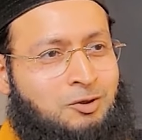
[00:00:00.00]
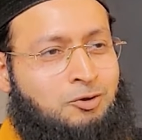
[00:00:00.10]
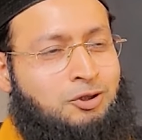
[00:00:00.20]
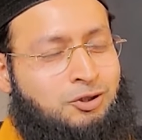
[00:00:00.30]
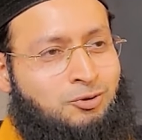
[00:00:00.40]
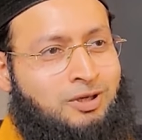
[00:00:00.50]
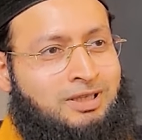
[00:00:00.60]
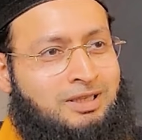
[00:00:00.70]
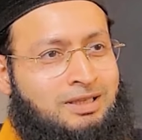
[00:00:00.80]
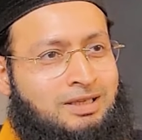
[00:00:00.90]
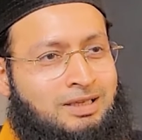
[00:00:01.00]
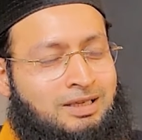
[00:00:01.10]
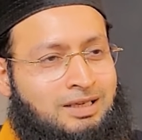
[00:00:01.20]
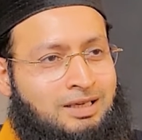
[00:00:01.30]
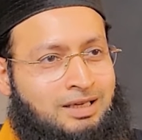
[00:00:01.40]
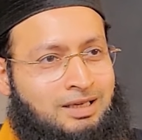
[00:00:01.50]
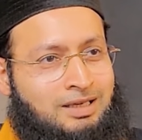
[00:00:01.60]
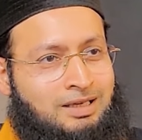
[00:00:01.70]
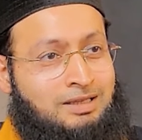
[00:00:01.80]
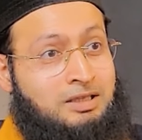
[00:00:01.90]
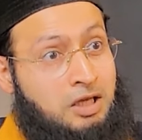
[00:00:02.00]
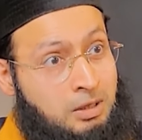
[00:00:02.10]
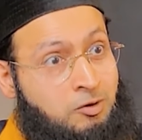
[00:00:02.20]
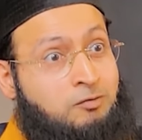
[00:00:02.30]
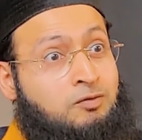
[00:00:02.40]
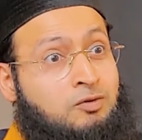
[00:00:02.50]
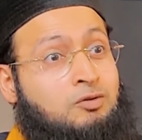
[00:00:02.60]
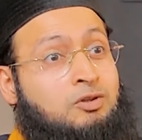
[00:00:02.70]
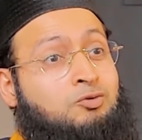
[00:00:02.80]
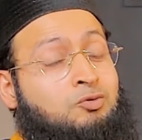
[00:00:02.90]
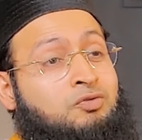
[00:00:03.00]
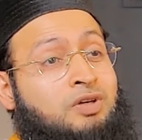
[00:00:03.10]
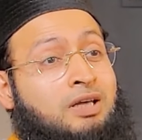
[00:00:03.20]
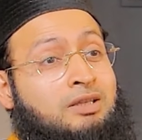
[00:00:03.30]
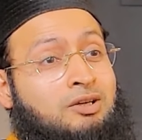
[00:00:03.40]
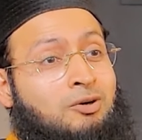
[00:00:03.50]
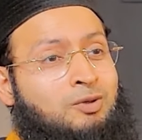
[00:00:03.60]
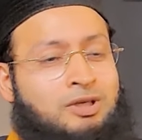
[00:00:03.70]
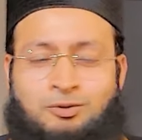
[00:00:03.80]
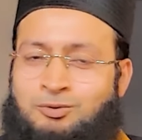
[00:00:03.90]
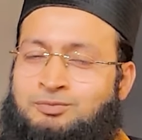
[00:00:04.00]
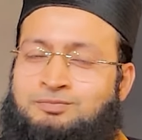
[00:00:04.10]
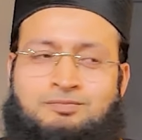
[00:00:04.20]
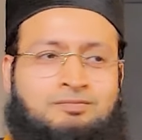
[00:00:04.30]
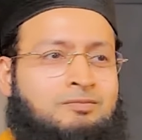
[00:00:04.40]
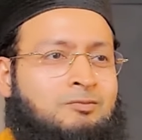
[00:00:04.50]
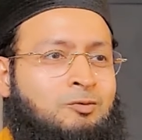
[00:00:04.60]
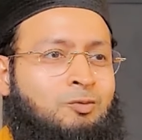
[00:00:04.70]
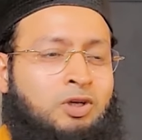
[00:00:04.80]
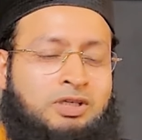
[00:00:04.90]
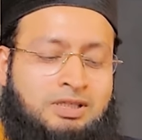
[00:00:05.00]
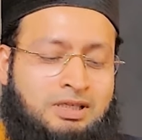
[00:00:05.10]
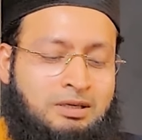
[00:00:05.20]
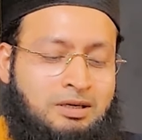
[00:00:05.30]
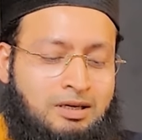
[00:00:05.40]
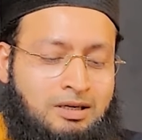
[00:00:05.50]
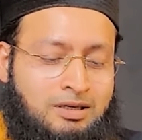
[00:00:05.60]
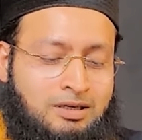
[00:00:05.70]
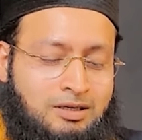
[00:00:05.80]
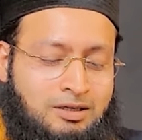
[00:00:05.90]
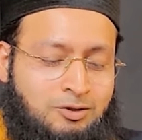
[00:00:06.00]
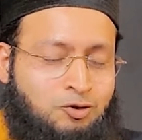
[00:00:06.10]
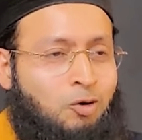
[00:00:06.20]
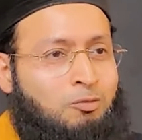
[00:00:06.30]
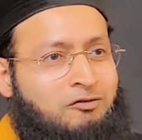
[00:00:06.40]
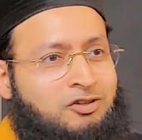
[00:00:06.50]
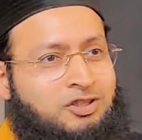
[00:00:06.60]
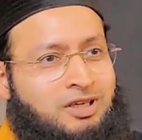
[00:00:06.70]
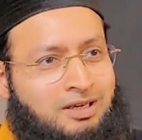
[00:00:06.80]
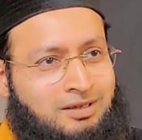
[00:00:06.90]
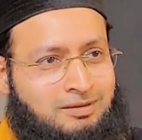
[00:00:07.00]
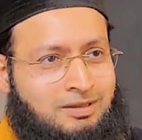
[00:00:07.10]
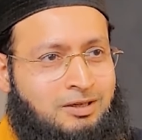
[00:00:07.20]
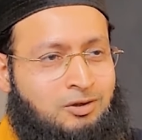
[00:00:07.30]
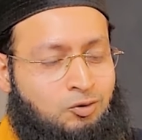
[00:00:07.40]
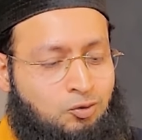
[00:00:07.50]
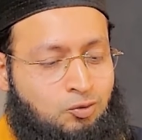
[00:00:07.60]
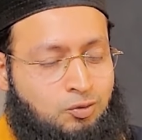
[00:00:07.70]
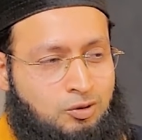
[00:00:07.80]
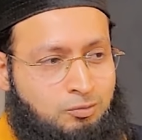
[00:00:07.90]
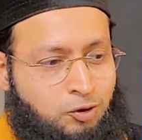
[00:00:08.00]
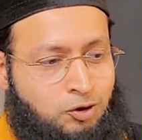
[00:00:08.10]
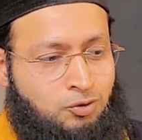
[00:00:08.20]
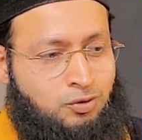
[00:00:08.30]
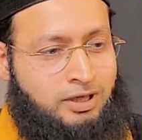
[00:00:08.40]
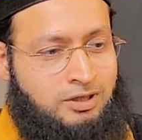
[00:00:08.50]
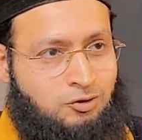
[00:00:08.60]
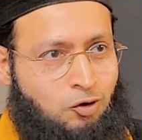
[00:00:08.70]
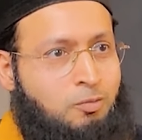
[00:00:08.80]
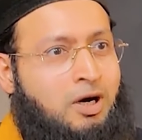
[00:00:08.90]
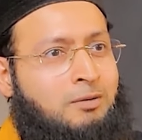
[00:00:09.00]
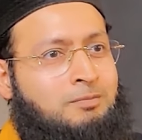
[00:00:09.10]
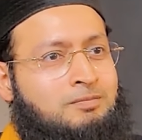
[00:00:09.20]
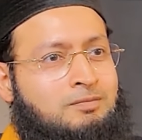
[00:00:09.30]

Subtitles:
to destroy the name of the Sufia and the Awliya, no. What is the job of a Shaykh? To put you in his sohbah,